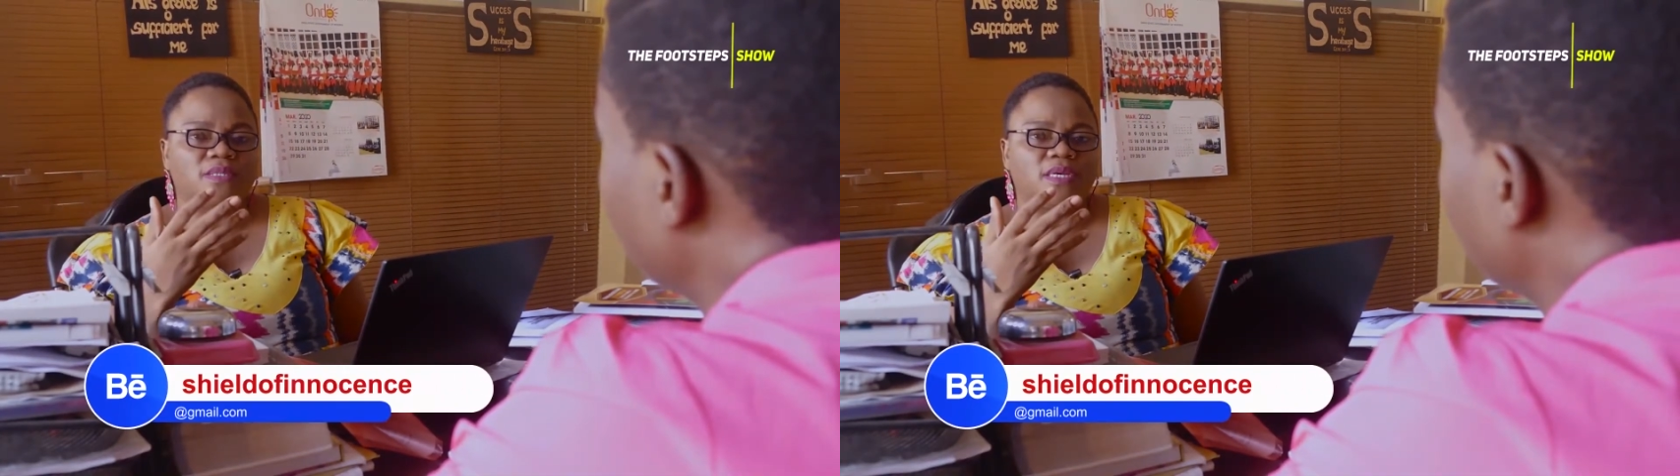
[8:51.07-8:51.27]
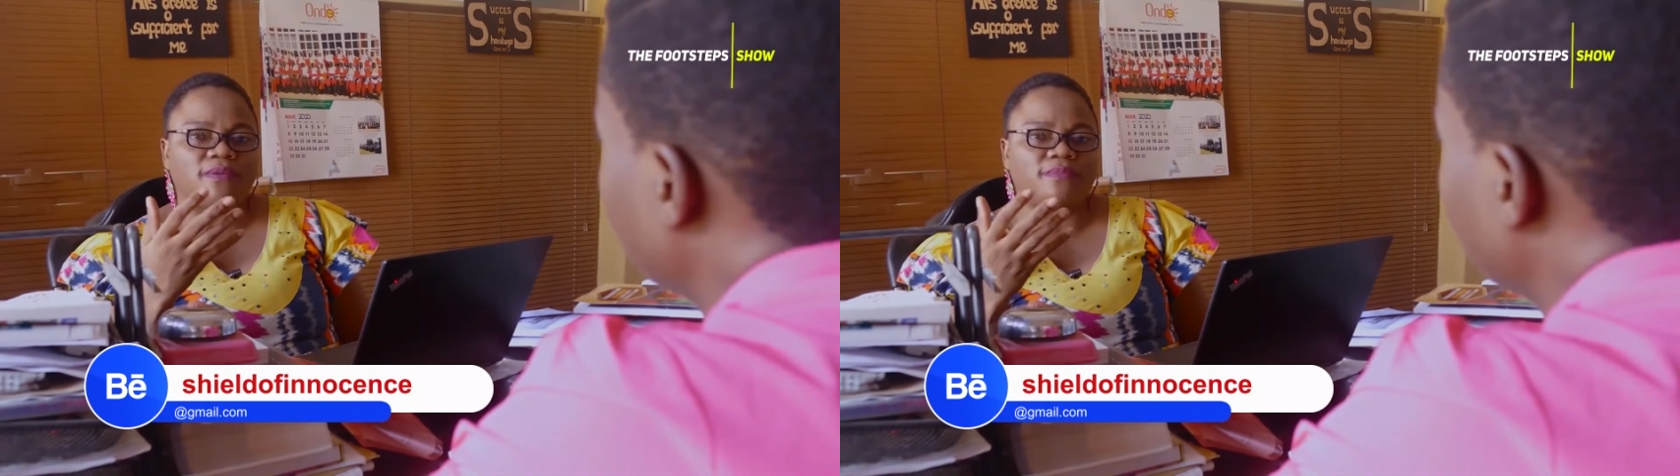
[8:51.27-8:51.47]

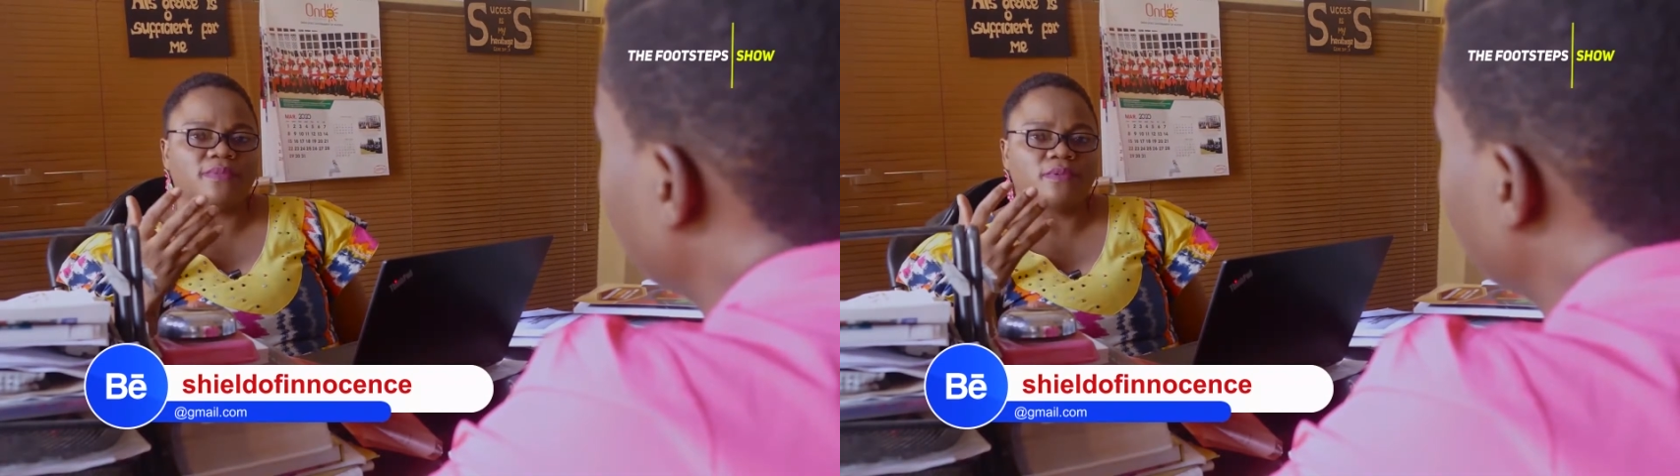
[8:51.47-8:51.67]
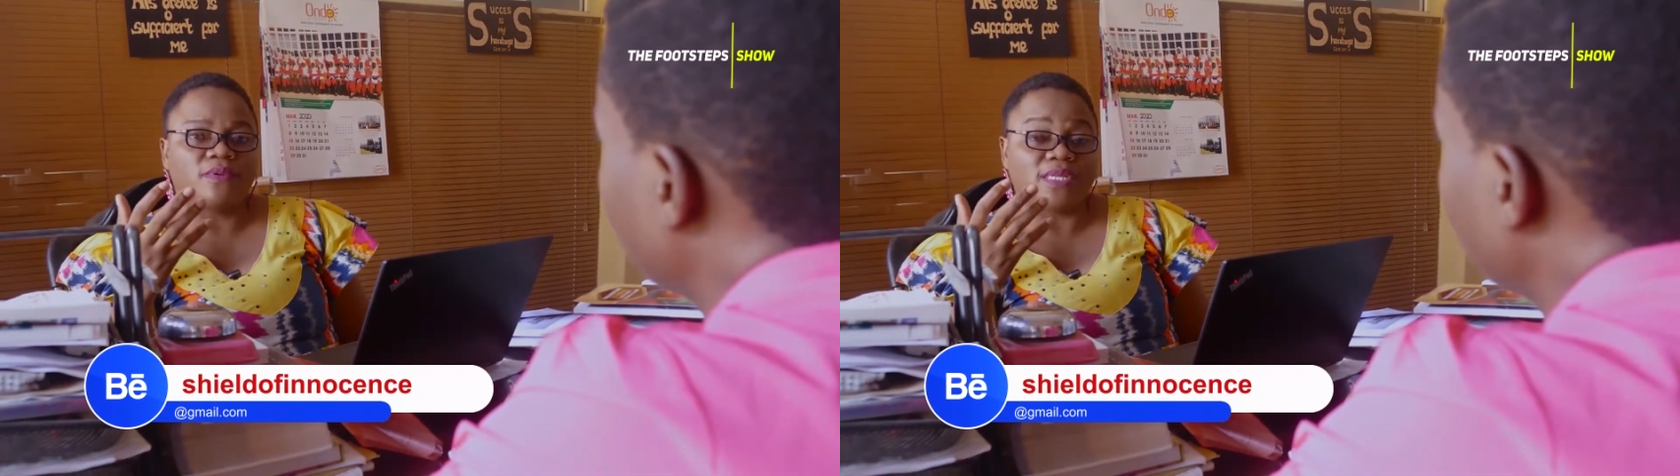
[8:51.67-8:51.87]

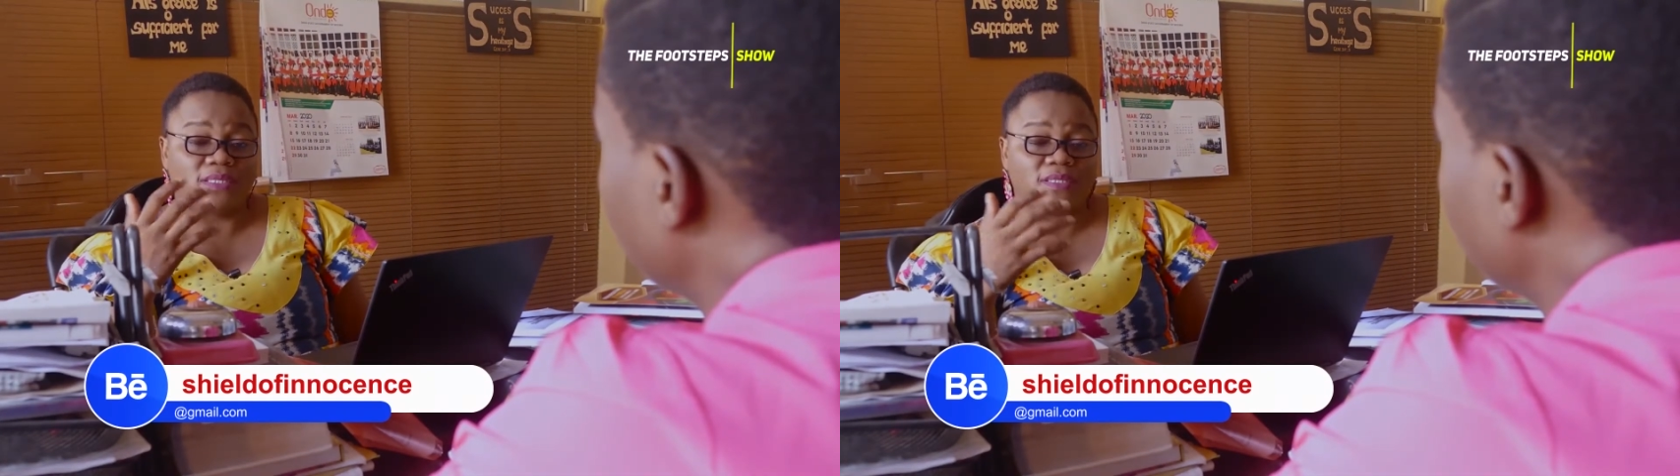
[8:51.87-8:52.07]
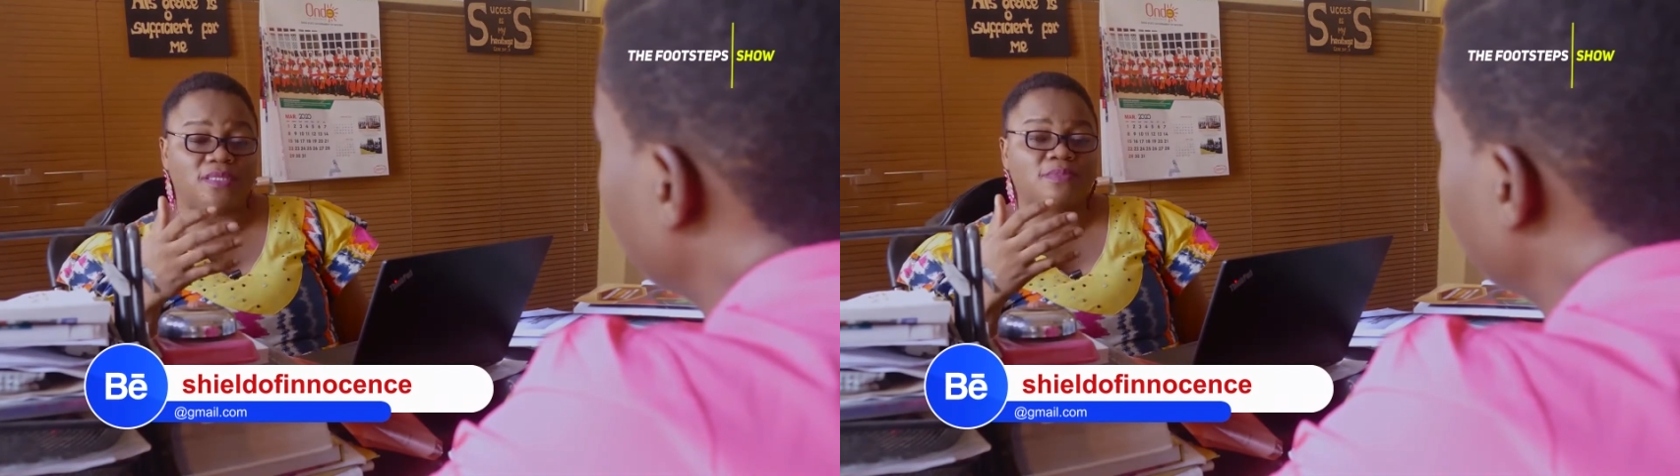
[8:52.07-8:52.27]
who had
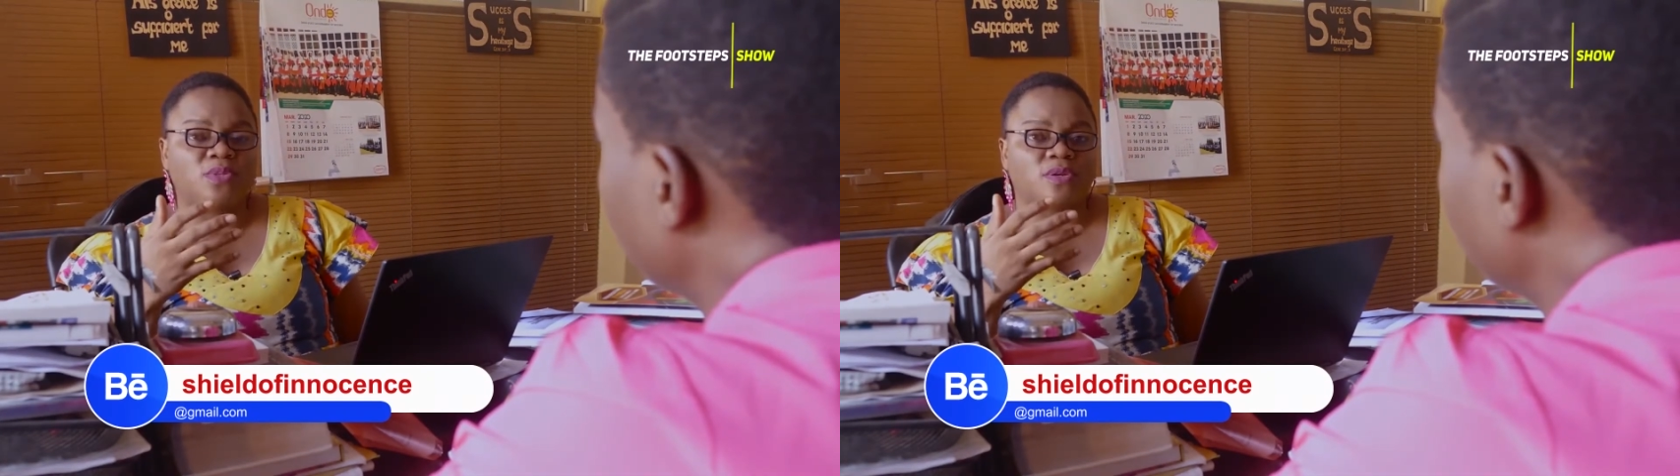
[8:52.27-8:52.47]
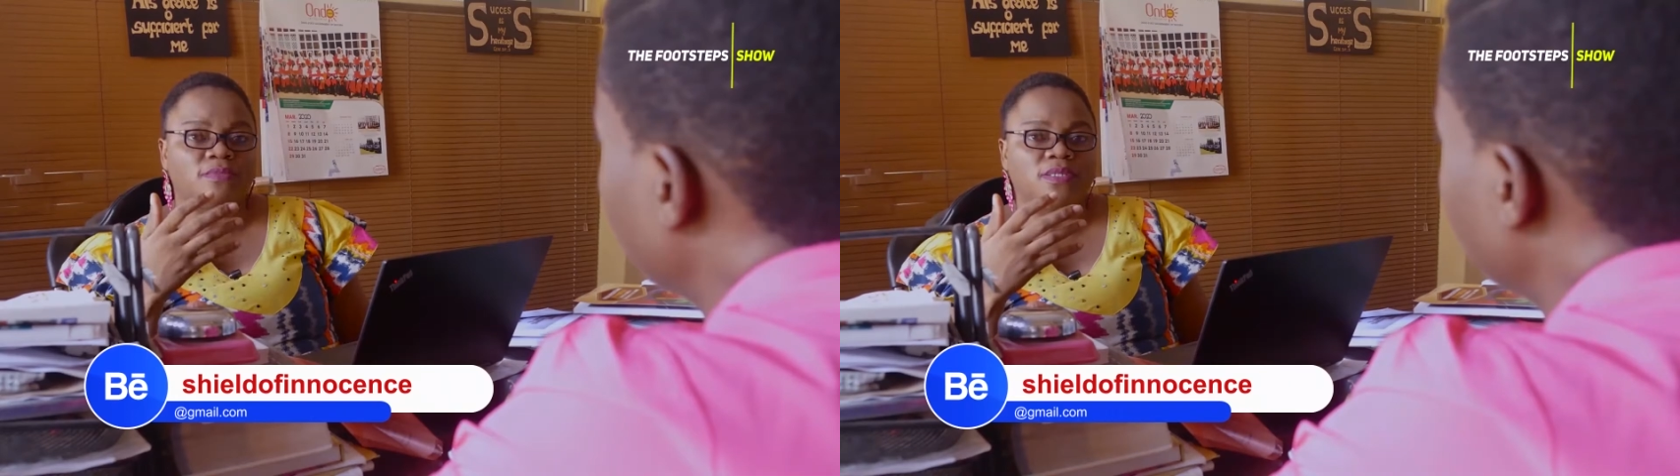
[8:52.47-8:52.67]
the
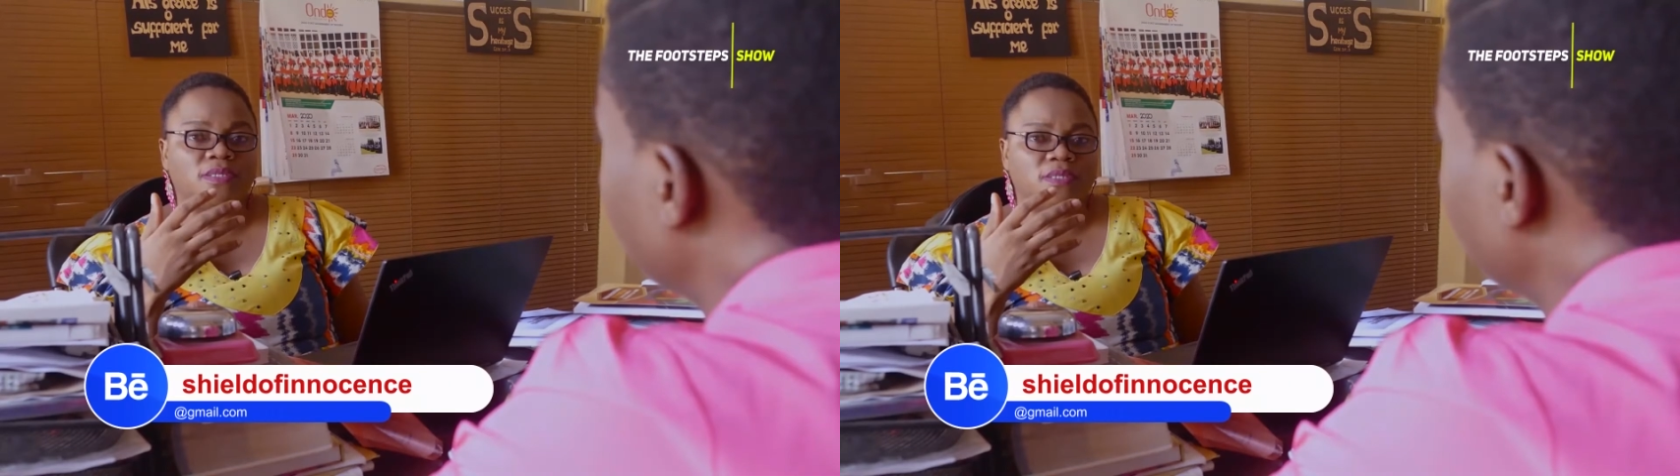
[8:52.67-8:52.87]
symptom